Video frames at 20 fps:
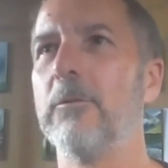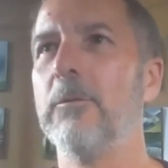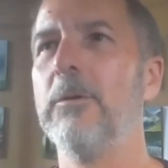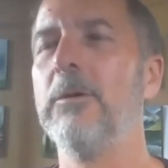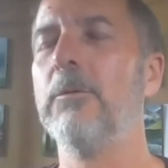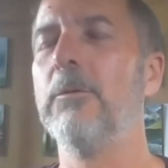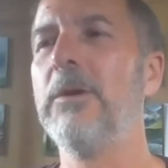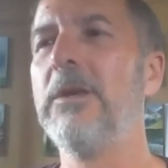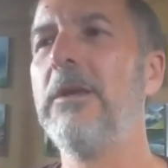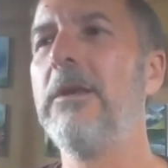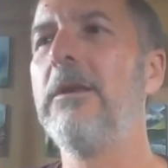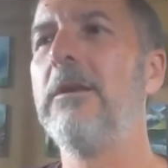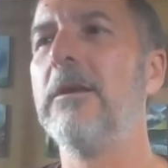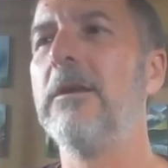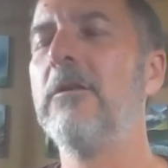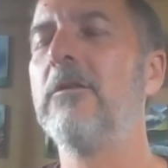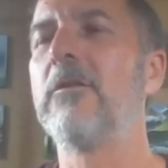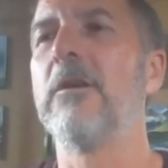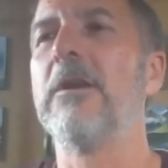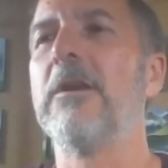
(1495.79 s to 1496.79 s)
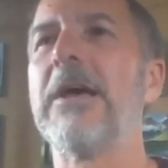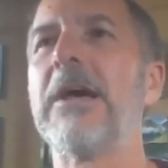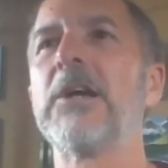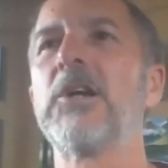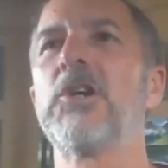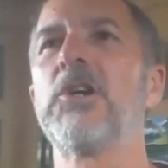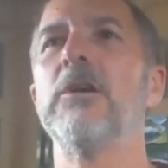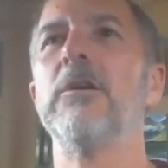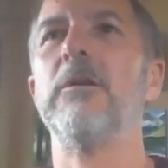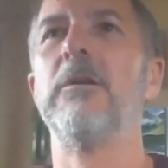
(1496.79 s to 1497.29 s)
We need
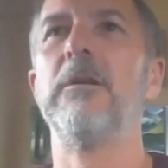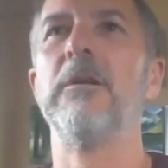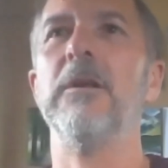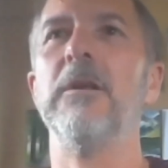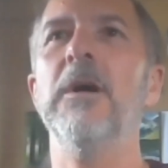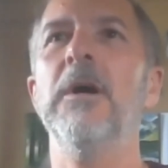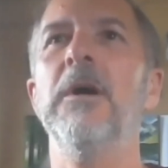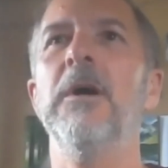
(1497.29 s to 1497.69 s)
international